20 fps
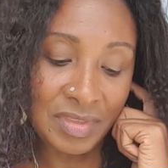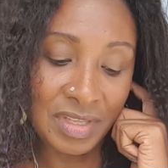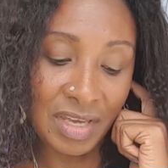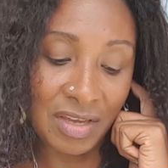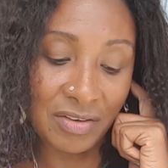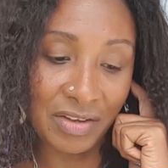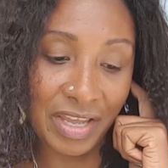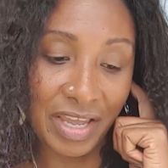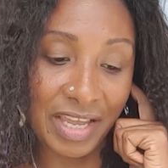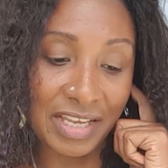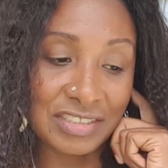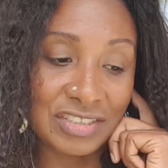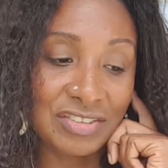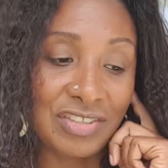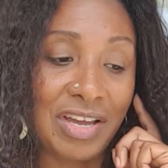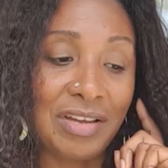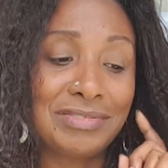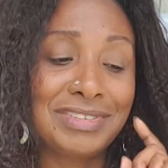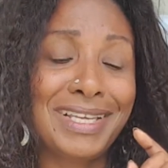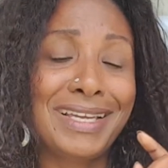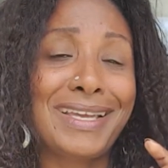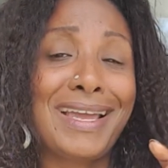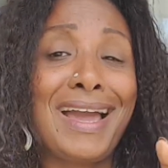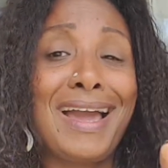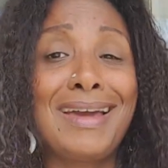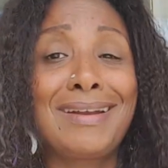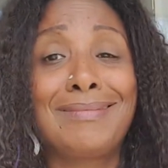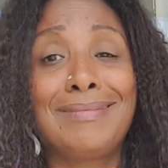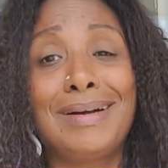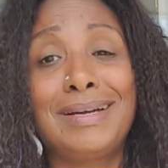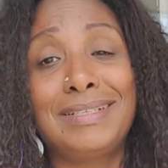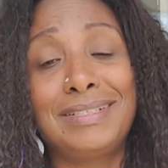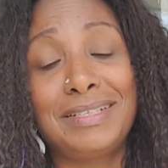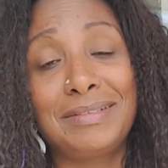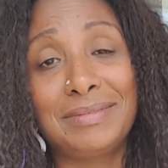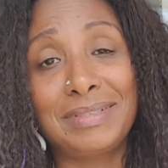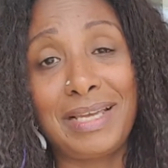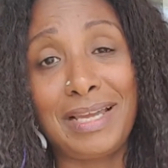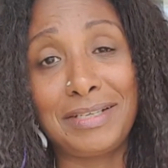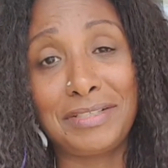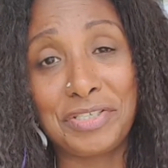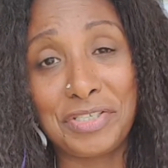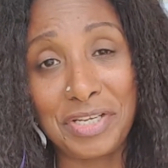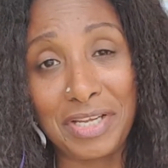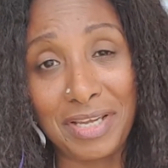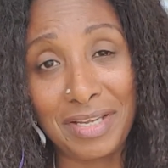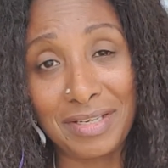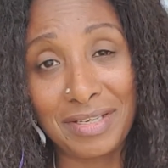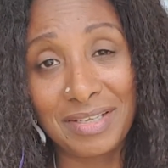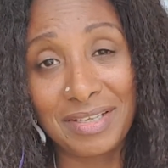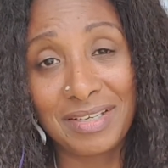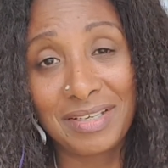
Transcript: Okay, so I was like, I don't want to deal with that shit.